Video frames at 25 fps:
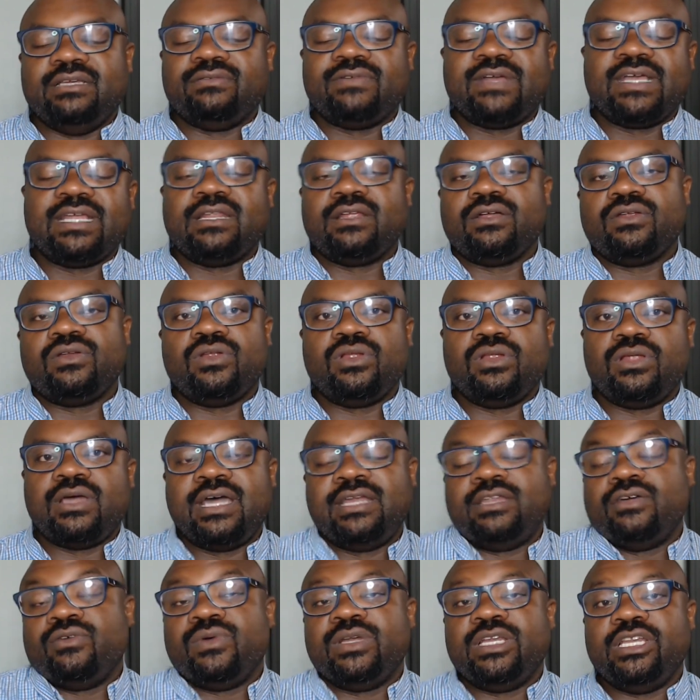Right? I don't, I
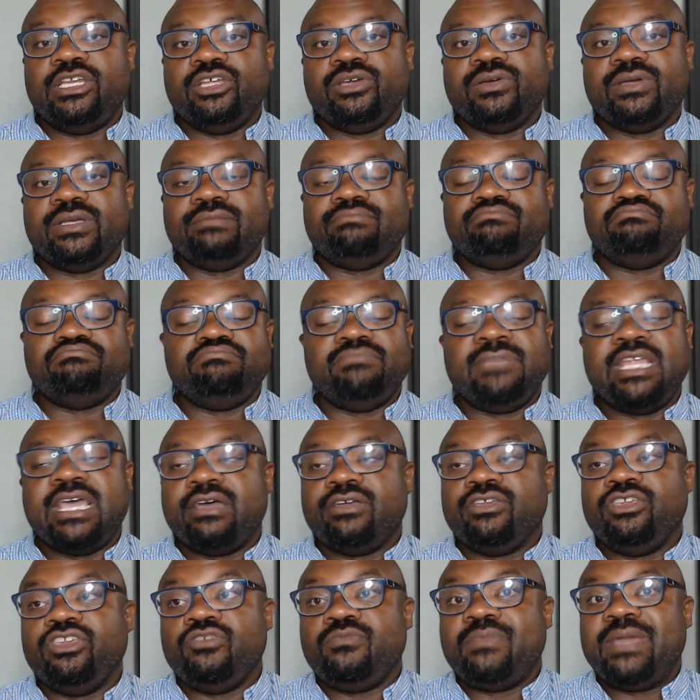don't want to do it. Now
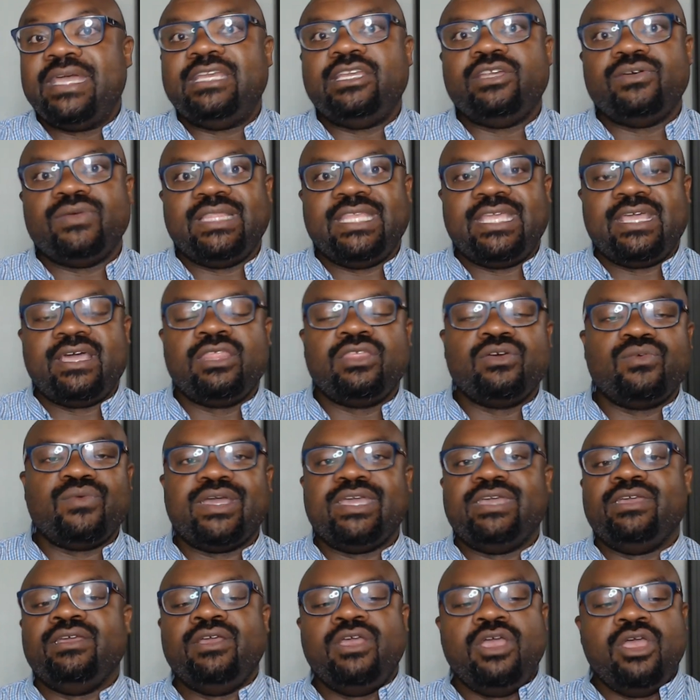you may do it the other way